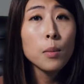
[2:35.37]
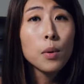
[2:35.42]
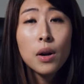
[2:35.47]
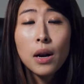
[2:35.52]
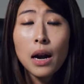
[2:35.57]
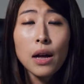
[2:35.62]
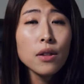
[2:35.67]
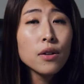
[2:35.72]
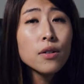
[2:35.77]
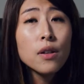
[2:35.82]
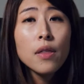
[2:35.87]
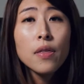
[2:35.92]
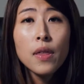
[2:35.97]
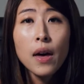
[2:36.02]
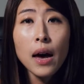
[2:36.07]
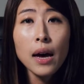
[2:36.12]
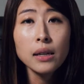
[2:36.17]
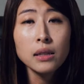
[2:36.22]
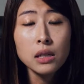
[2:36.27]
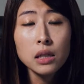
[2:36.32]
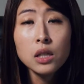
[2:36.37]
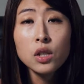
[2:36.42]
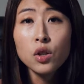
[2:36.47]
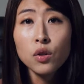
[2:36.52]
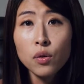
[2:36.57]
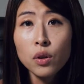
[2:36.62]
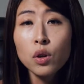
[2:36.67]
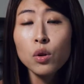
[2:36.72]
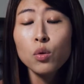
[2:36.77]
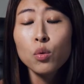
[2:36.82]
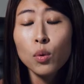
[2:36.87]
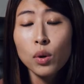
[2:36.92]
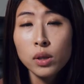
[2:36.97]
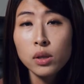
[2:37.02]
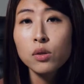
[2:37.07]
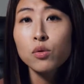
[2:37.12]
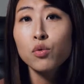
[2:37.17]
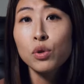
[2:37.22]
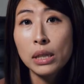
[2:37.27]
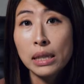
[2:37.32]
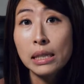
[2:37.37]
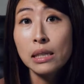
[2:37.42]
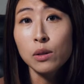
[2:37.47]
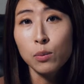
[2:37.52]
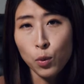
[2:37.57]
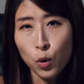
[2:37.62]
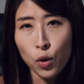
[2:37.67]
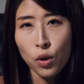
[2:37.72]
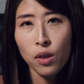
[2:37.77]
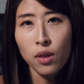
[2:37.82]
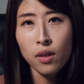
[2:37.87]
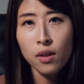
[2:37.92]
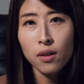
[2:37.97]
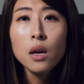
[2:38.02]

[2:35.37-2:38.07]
But other than that, the interview was really smooth.